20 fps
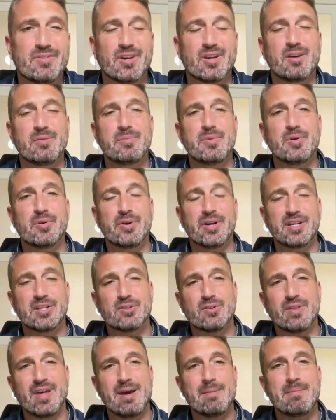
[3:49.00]
the community.
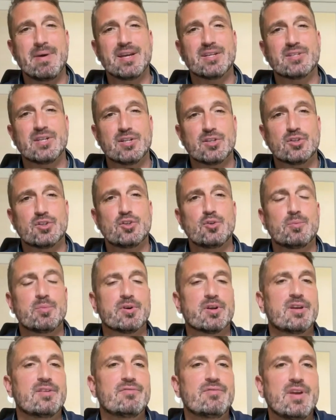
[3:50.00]
So that makes it super
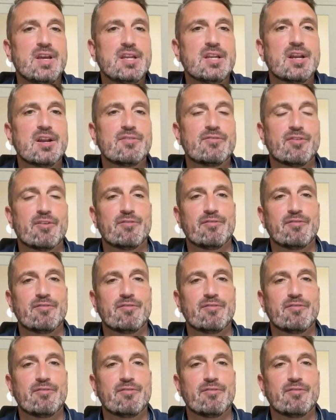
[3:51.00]
convenient for